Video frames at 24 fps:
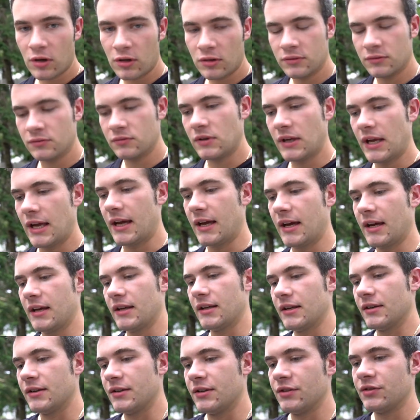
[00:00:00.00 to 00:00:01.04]
All
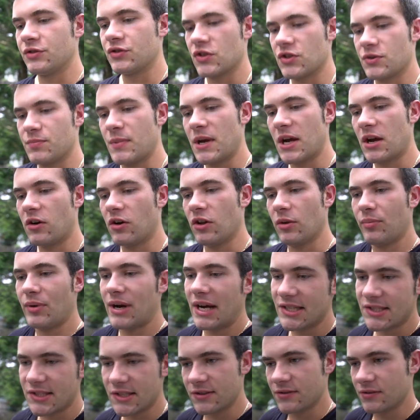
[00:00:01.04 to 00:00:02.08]
and just make all the
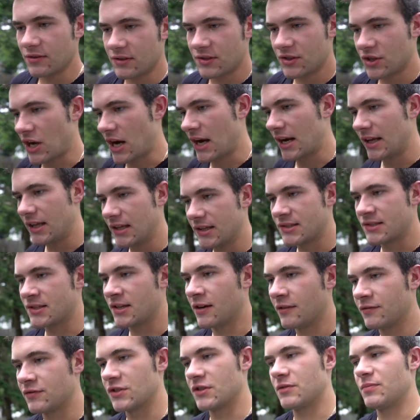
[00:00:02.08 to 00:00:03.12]
plastics look shiny and
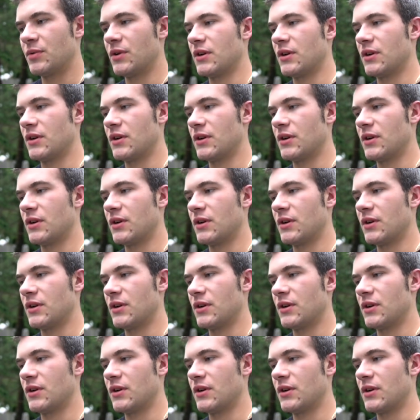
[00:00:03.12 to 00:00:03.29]
stuff, just